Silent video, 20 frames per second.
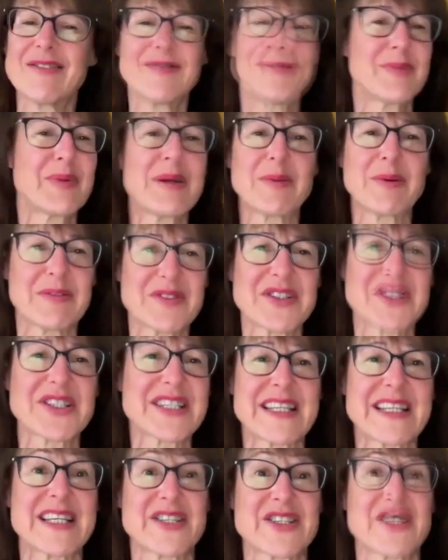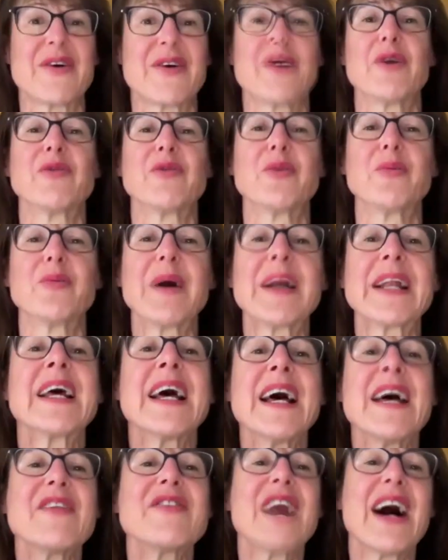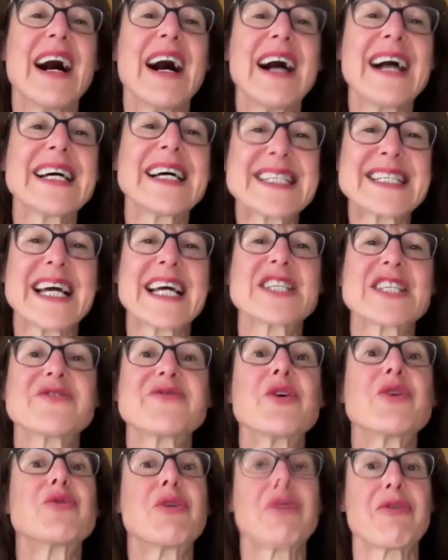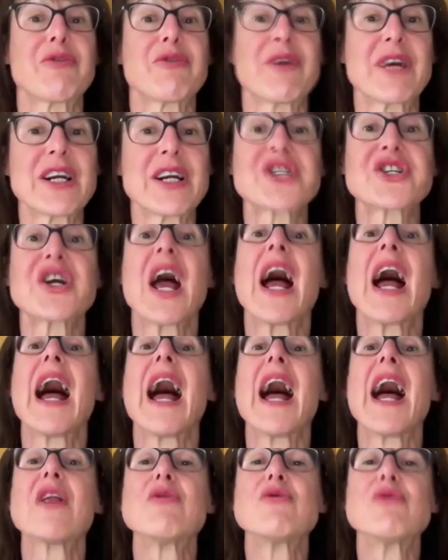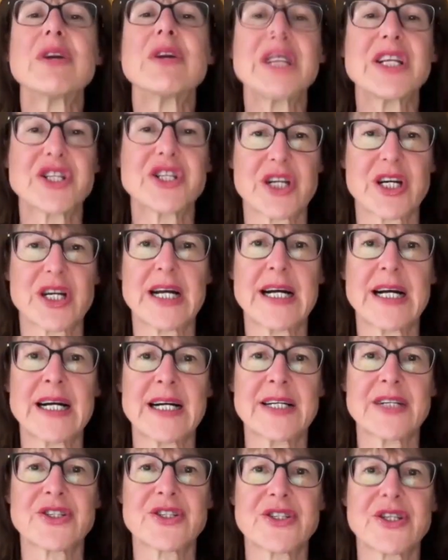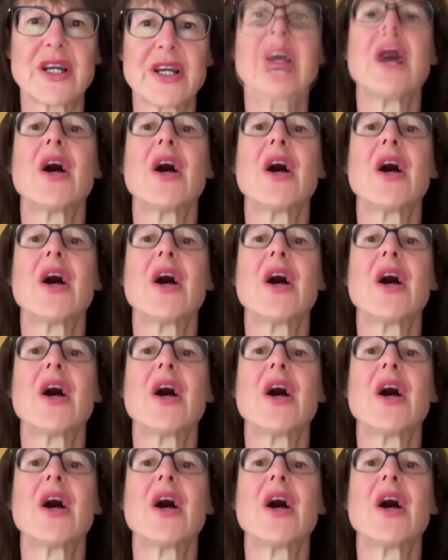people have just said they're so helpful. But the R stands for refresh and recharge.